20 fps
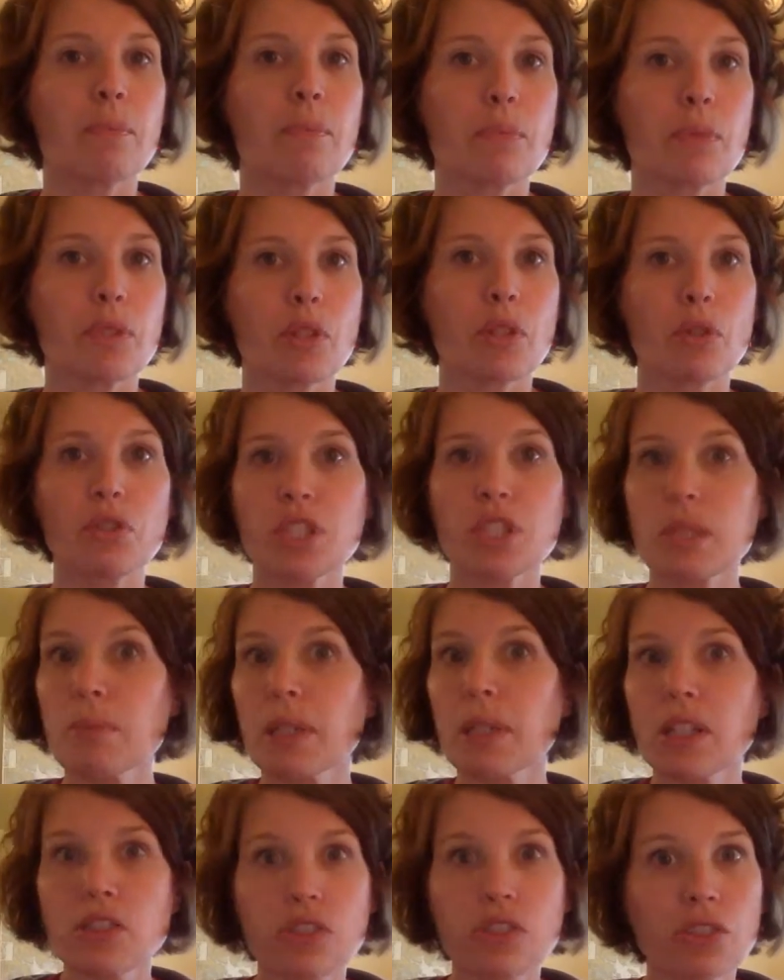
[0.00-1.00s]
So just
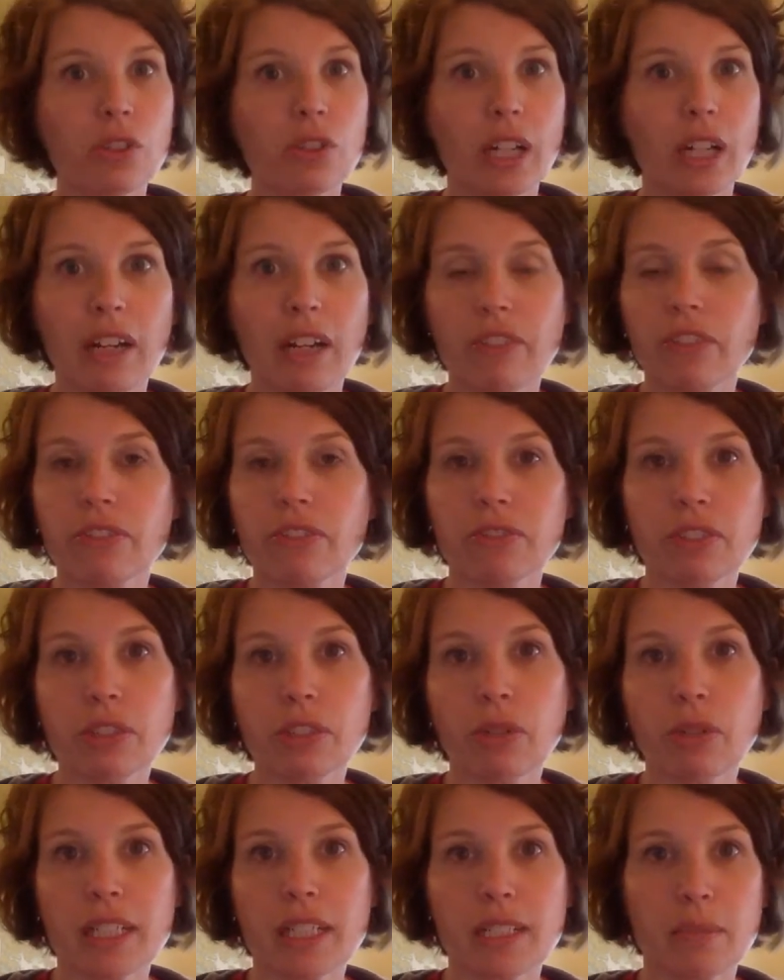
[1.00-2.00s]
because you don't have a free
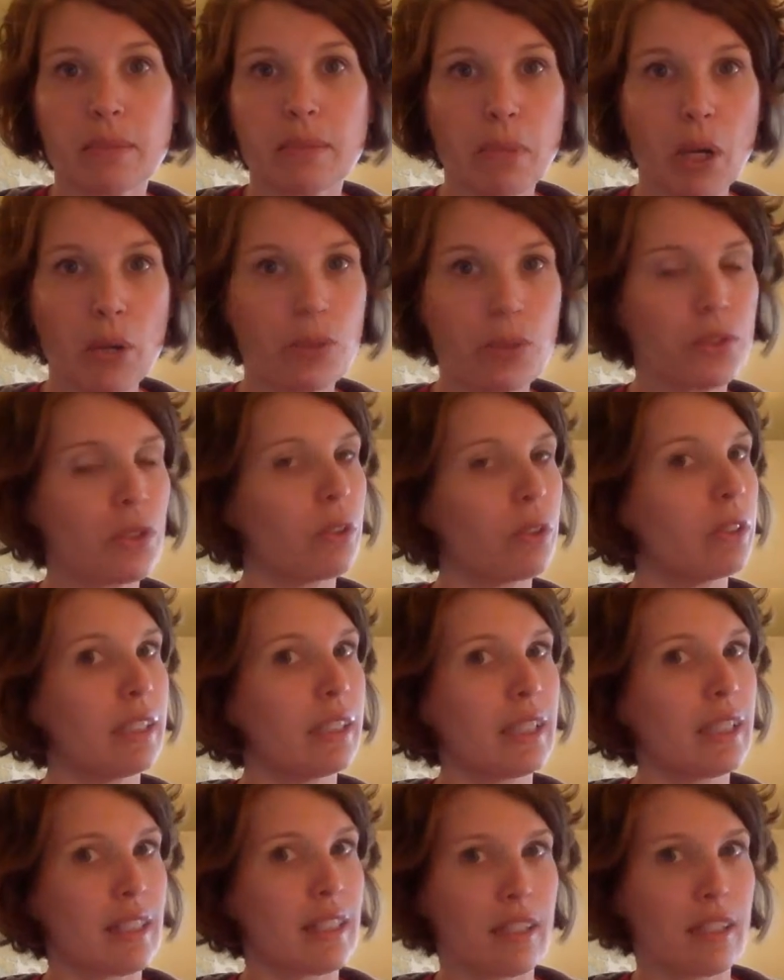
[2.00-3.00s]
write to post, don't let
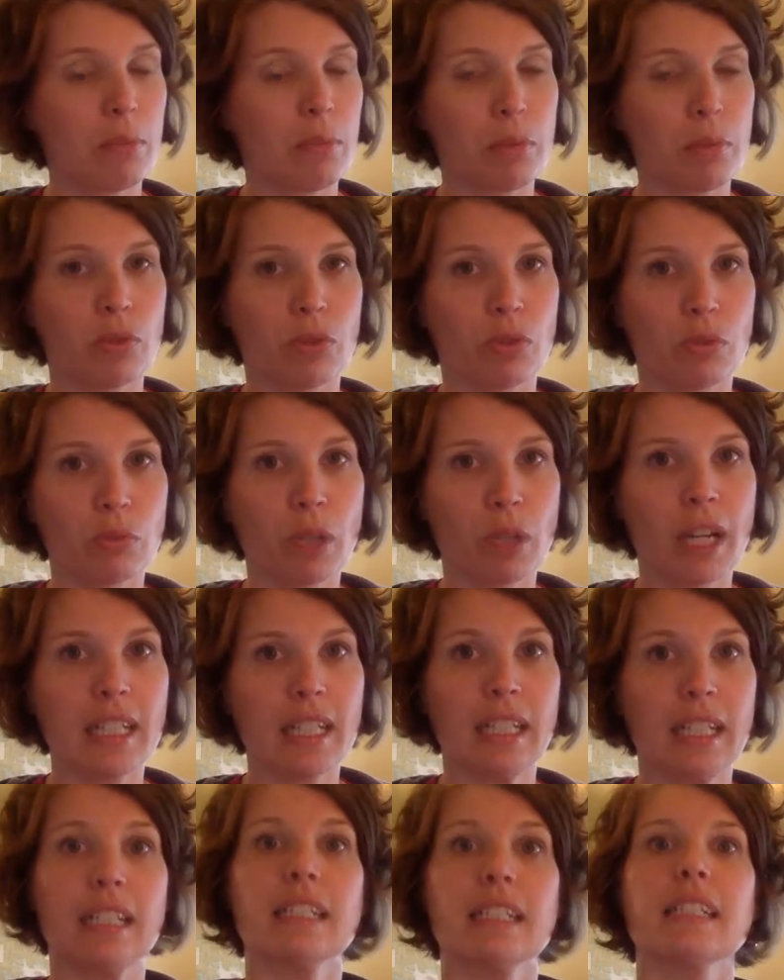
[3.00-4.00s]
that stop you from
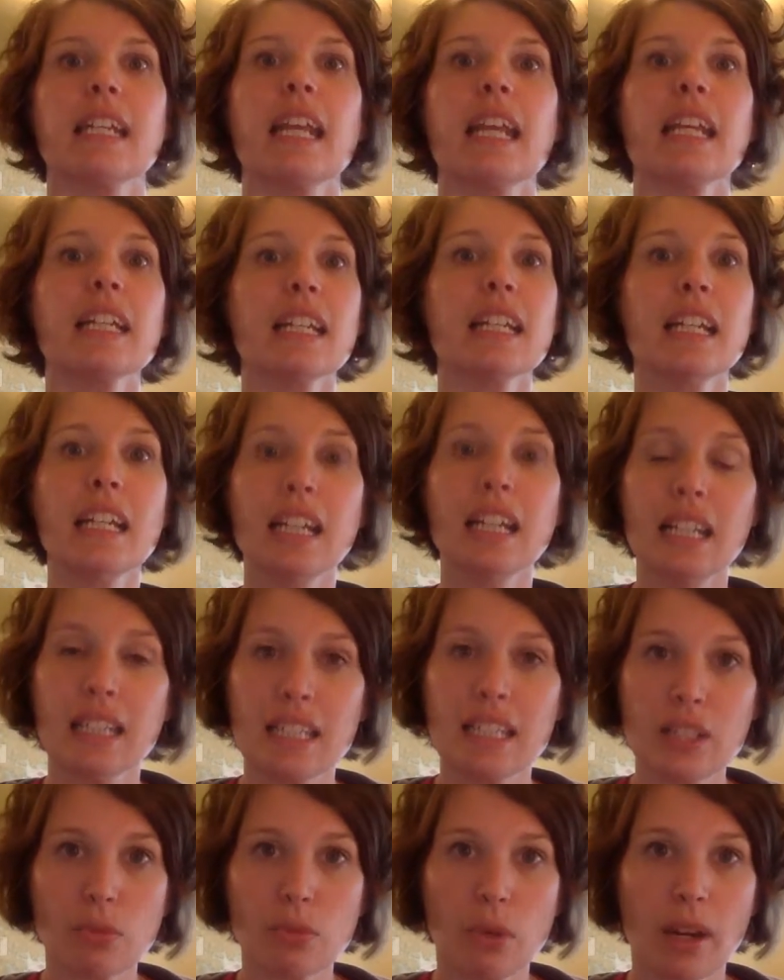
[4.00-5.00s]
writing. Take
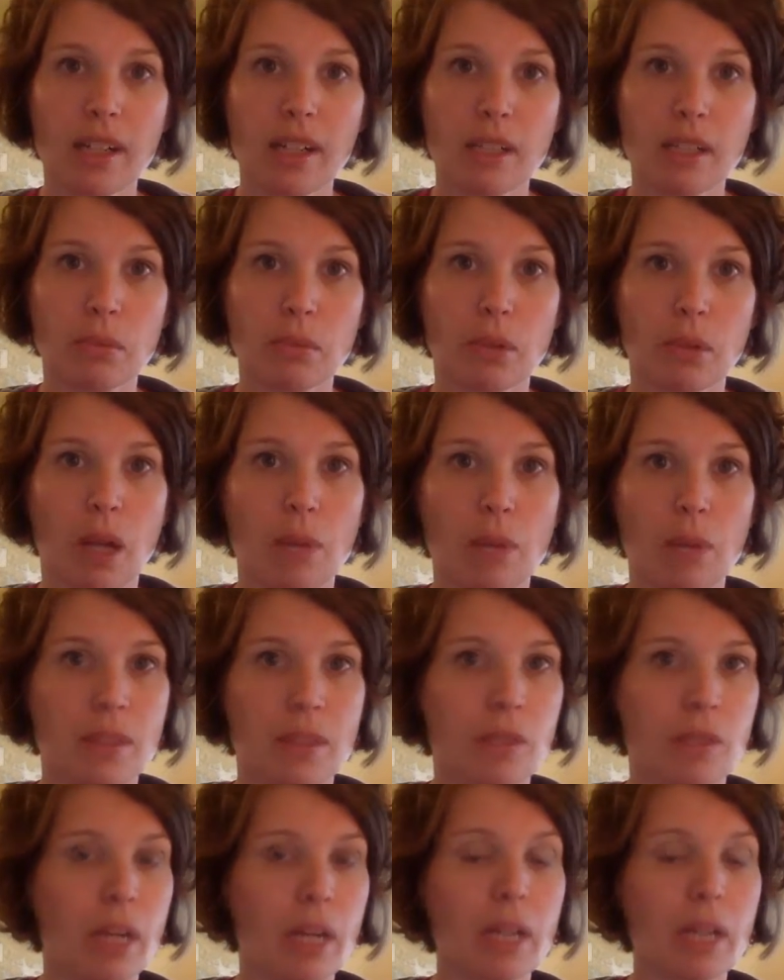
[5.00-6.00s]
these writing prompts.
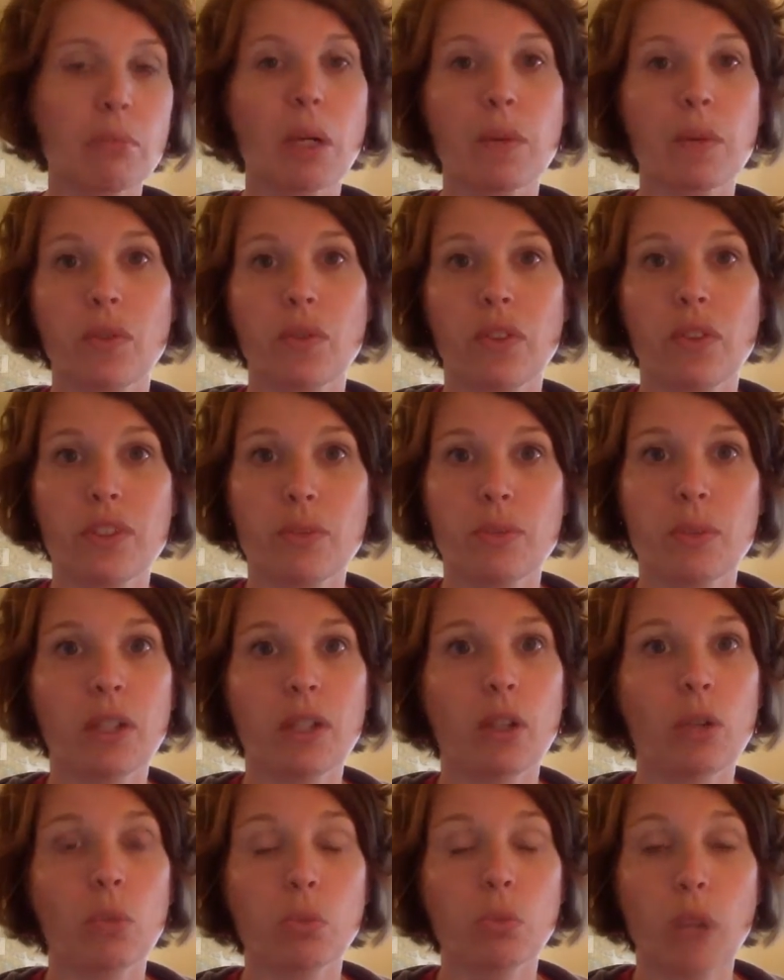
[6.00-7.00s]
The writing prompts for this week are